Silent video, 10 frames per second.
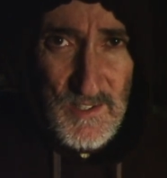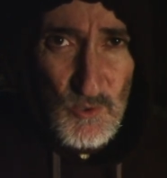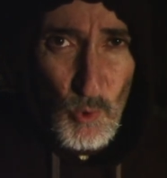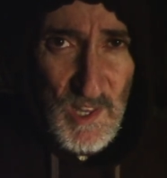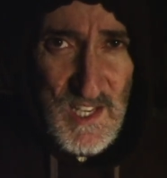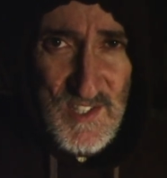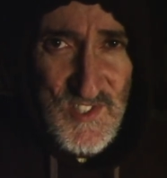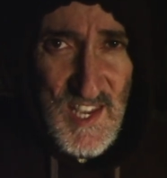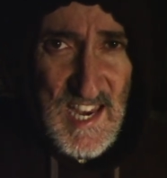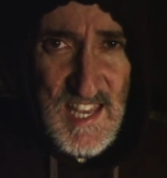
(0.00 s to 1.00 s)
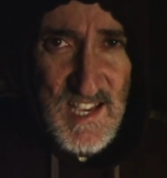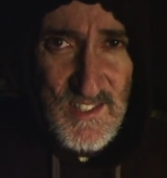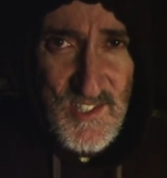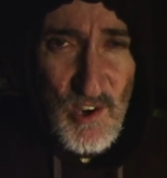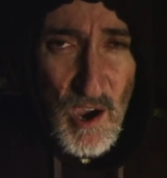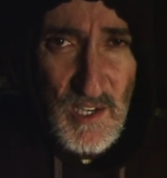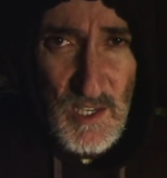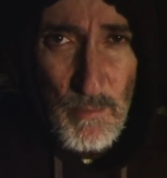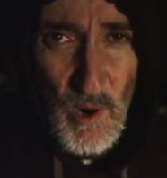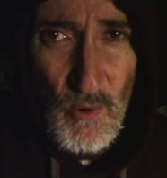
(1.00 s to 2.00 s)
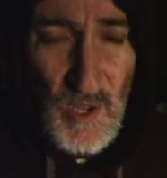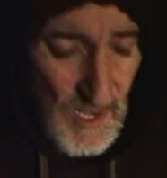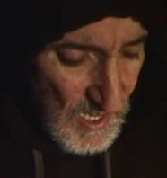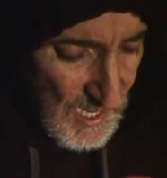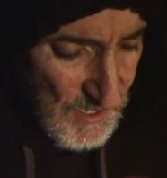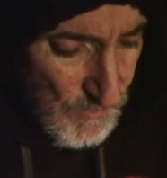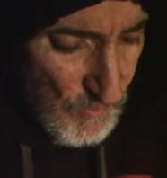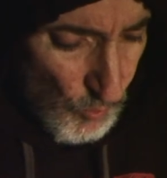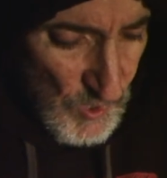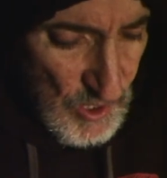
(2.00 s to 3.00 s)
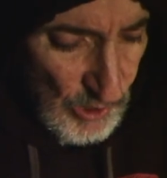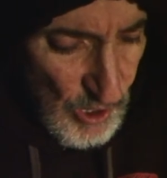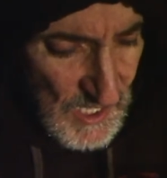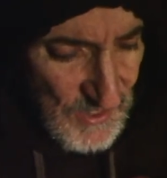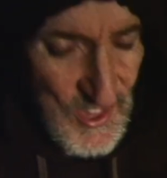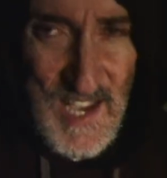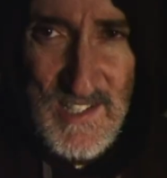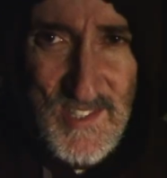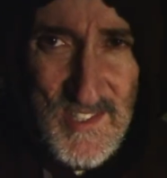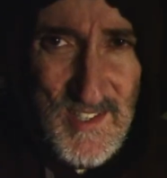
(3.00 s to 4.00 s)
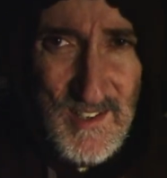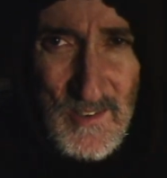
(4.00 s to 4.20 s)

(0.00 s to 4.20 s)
So what are these idiots talking about? And when you look at this,